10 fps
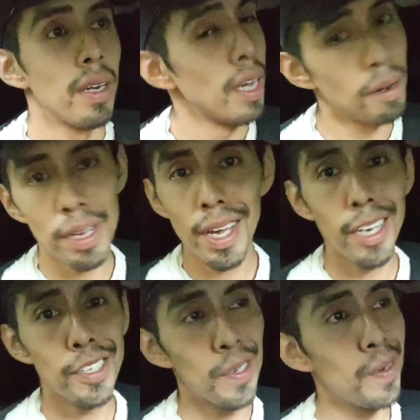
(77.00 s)
hell yeah,
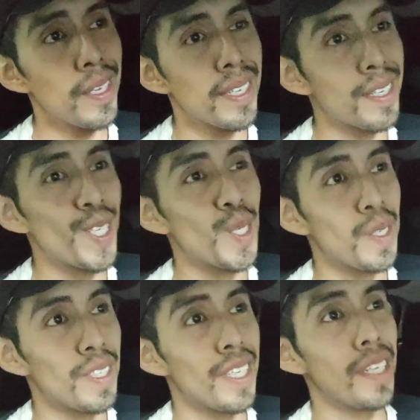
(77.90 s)
let's do this.
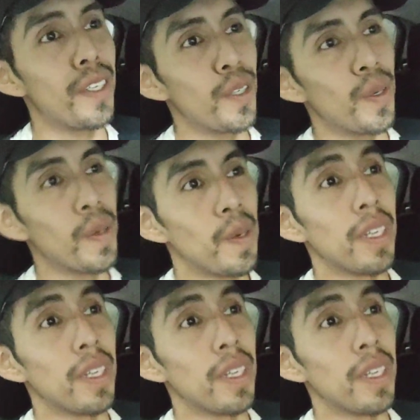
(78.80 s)
Day two.